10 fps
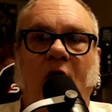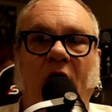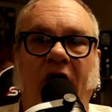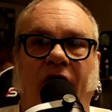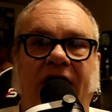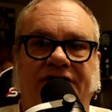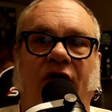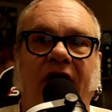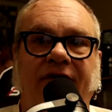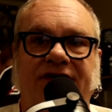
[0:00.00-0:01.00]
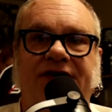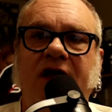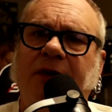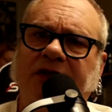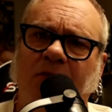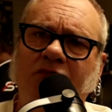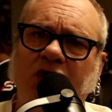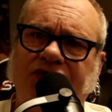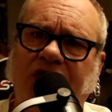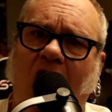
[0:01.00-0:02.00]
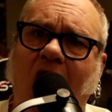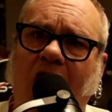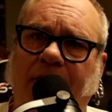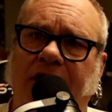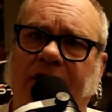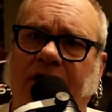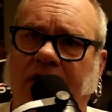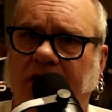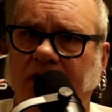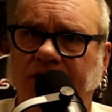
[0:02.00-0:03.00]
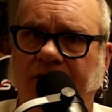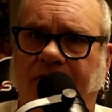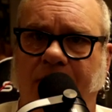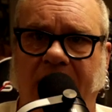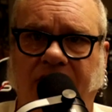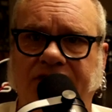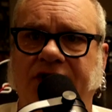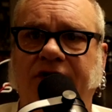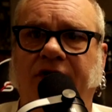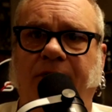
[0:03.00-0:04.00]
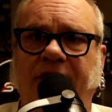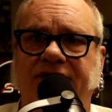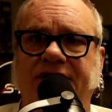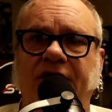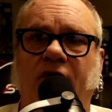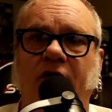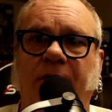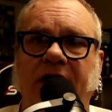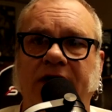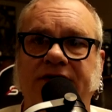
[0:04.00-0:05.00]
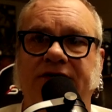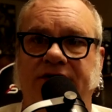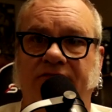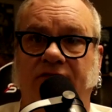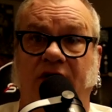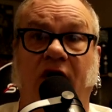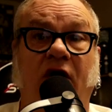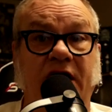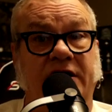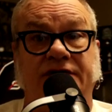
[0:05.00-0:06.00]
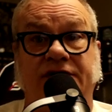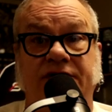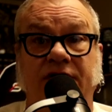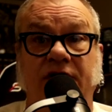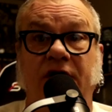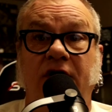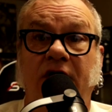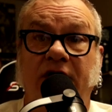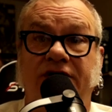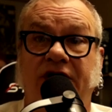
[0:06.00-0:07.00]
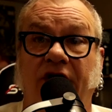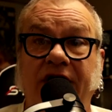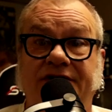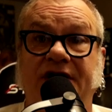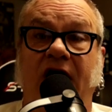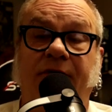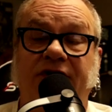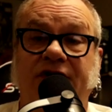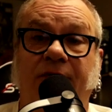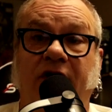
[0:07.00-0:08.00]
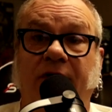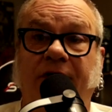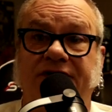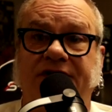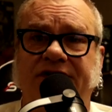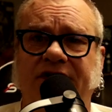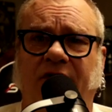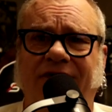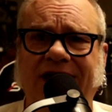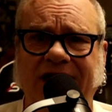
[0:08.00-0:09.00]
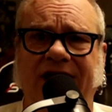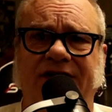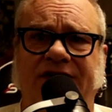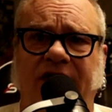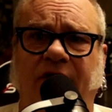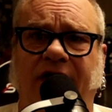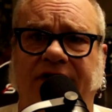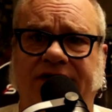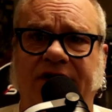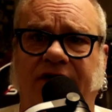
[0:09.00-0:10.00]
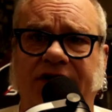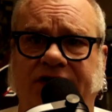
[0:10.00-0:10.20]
Well, that's all I have to say about the most common male genital piercing groupings there is. Till next time, here's hoping your piercings heal with ease and without a single